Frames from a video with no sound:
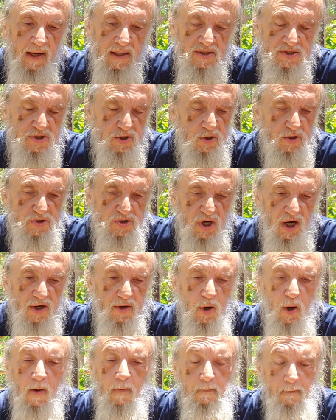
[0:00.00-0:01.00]
Search
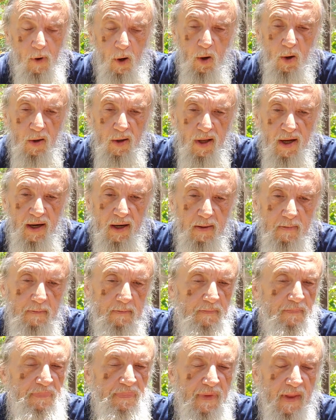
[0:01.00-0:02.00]
under Merlin.
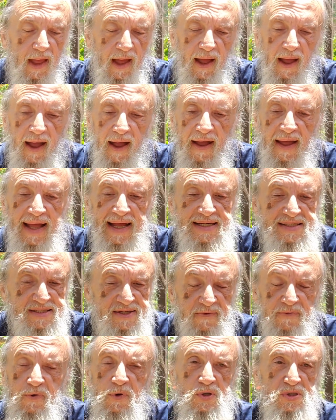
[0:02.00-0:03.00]
It's
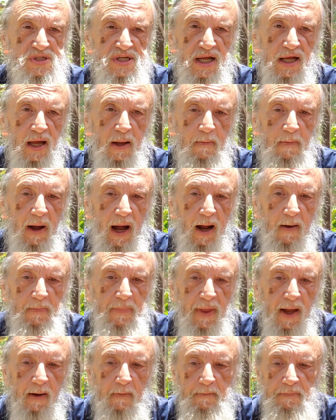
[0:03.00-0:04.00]
the first thing that
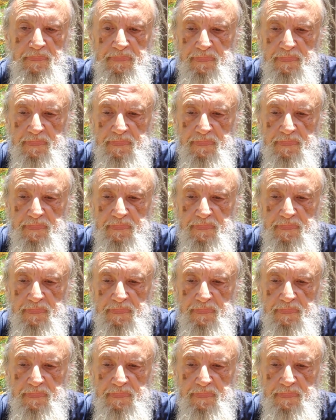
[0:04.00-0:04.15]
popped up.